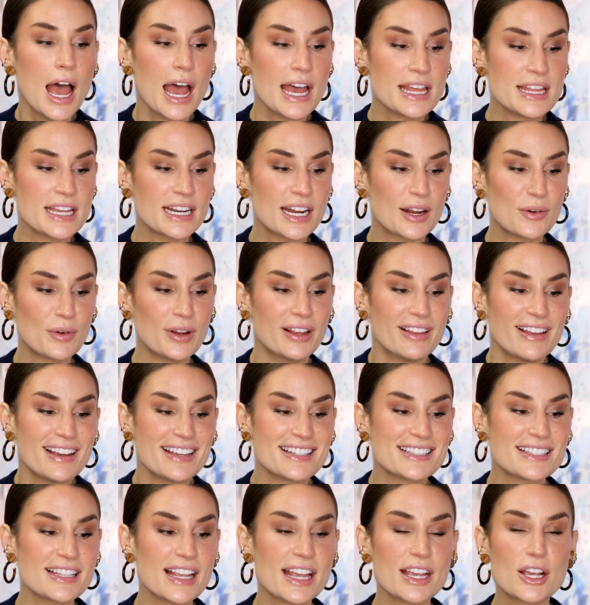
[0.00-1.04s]
And then I
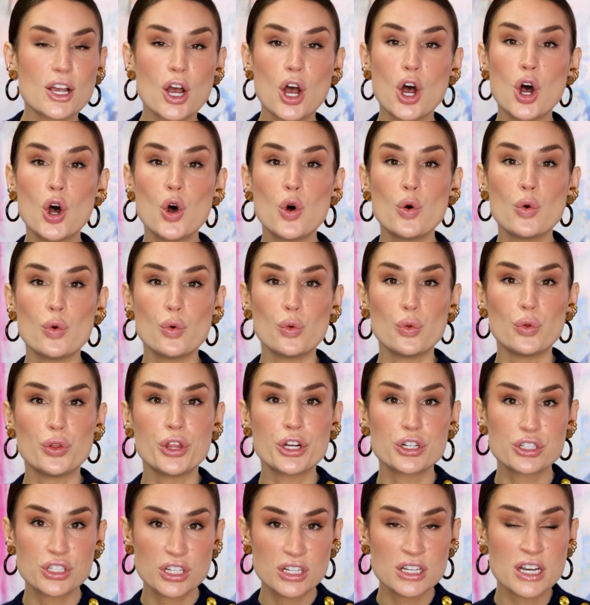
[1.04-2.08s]
realized was like, oh,
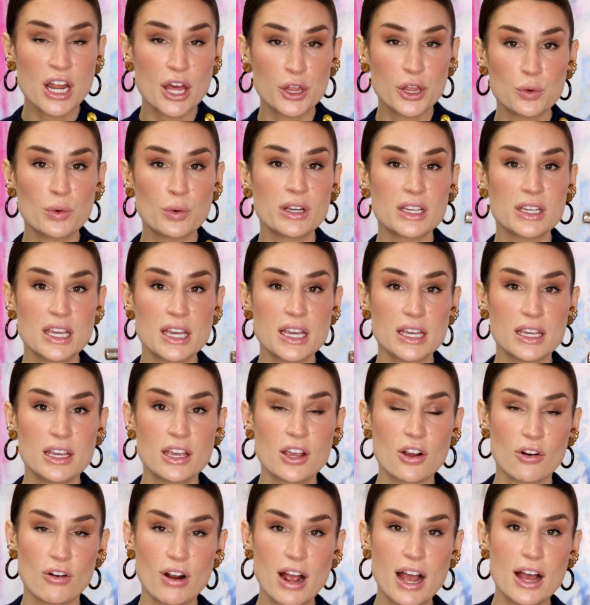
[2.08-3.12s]
there's another one
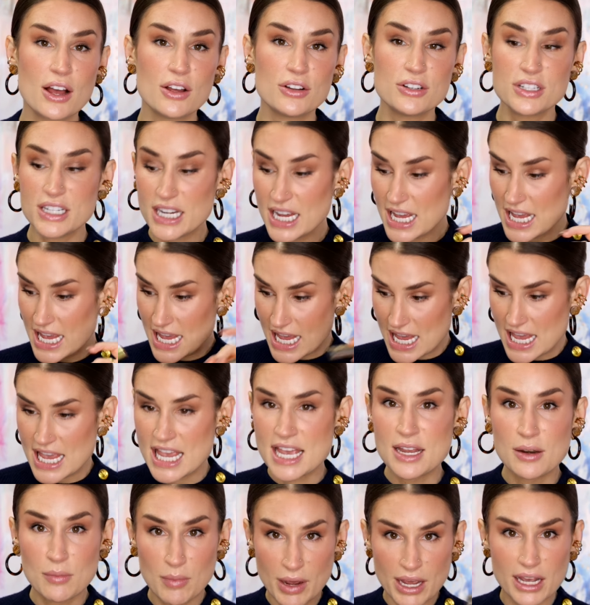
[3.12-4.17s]
kicking around
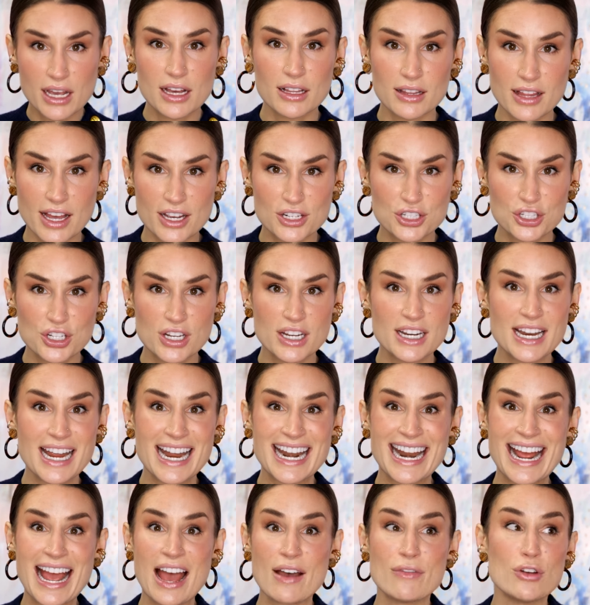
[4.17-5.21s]
in my collection
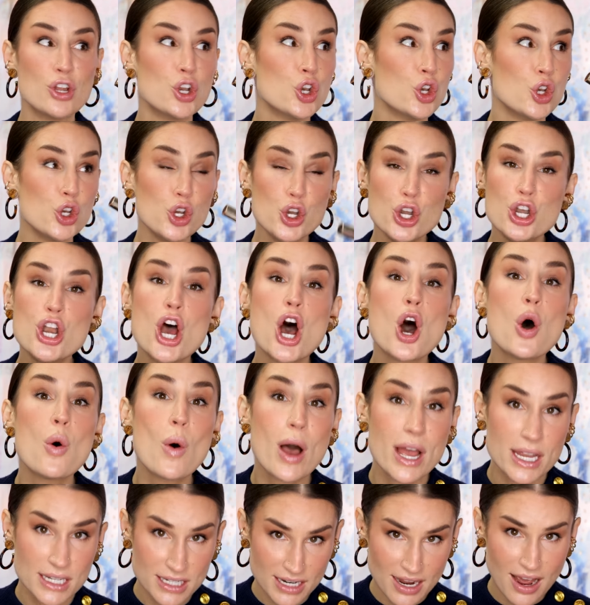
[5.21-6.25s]
and I have no
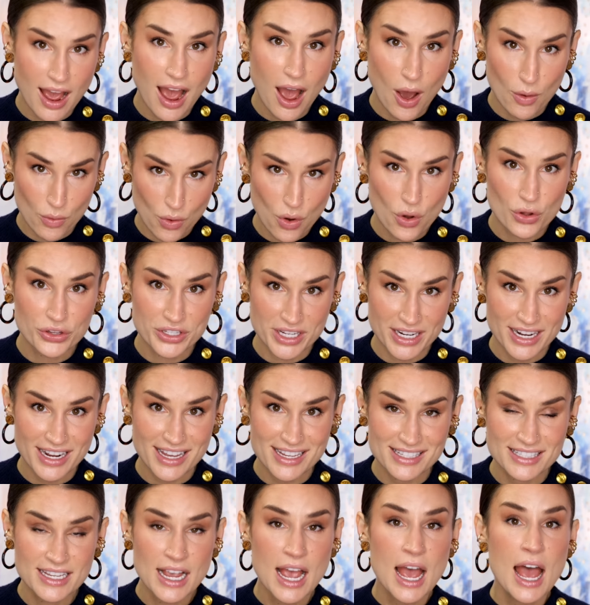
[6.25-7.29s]
idea how old
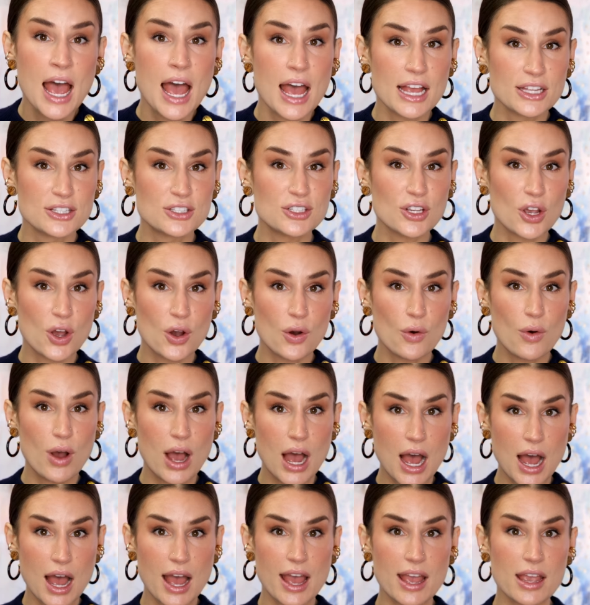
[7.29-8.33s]
it is. And so
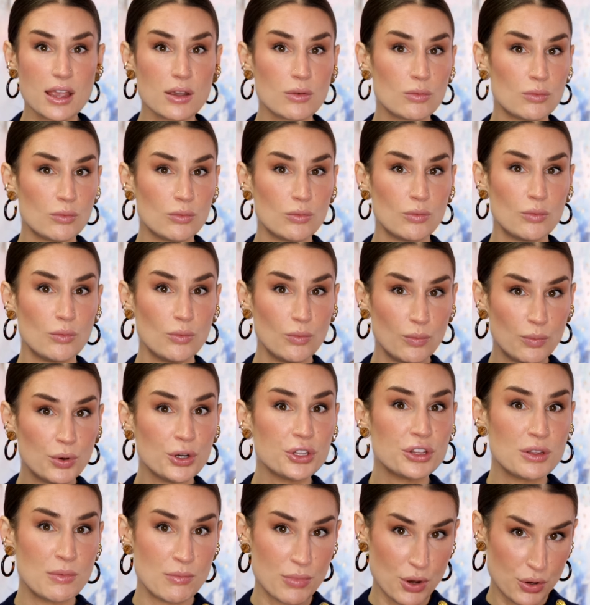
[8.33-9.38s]
I
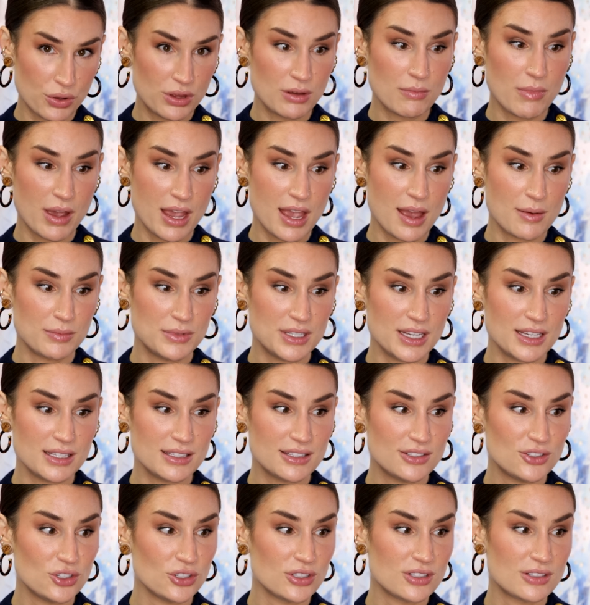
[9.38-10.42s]
put them both in my
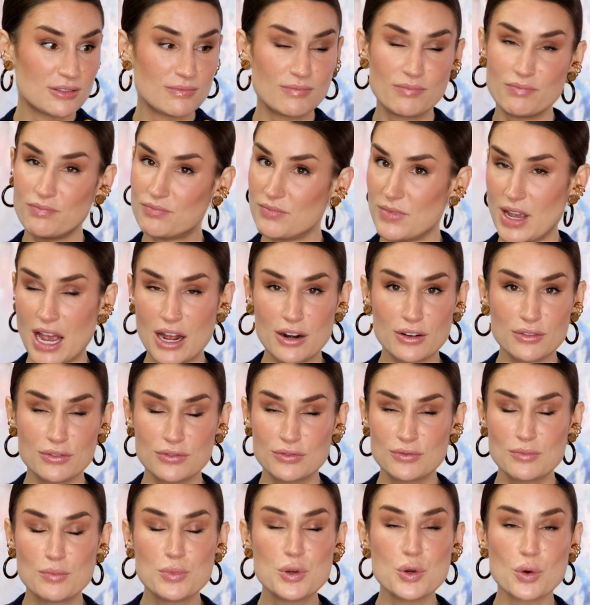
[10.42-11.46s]
empties just out
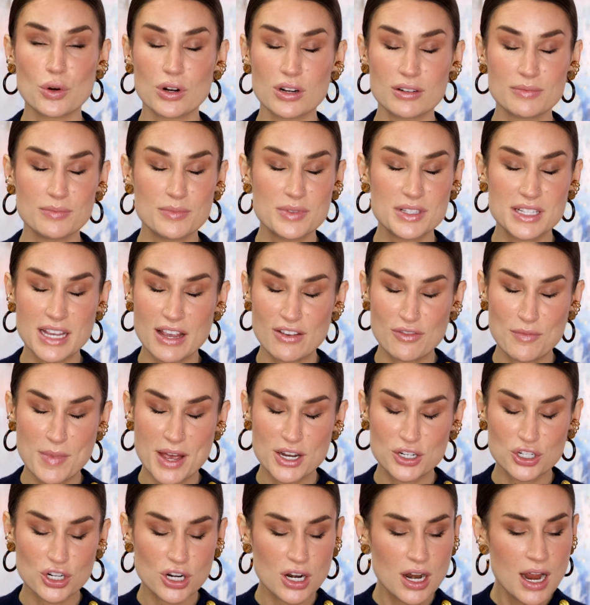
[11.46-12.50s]
of pure safe
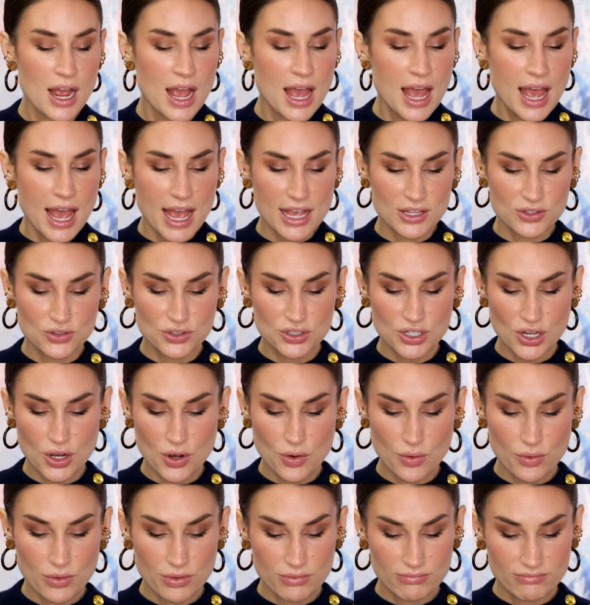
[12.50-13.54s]
measure. And
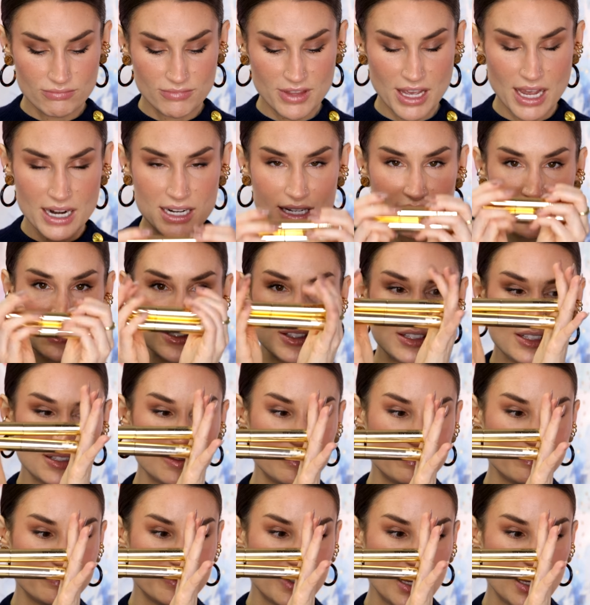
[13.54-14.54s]
so that is